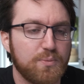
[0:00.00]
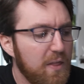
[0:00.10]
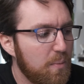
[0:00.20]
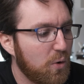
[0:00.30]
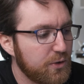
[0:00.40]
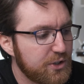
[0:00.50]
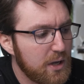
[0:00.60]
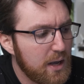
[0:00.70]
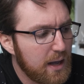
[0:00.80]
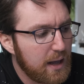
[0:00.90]
motherboards.
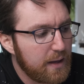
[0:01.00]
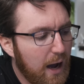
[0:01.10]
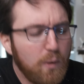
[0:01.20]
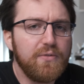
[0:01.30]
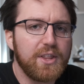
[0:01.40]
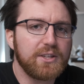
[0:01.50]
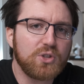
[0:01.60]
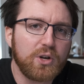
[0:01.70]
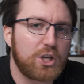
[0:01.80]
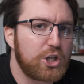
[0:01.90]
However, that's
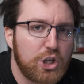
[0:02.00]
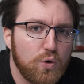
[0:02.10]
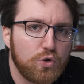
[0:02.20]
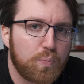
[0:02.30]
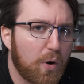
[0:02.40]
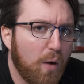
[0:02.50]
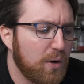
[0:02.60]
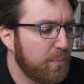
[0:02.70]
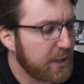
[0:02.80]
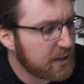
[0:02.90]
not a huge
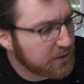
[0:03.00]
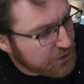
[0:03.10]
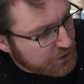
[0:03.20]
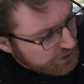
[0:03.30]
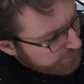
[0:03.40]
problem because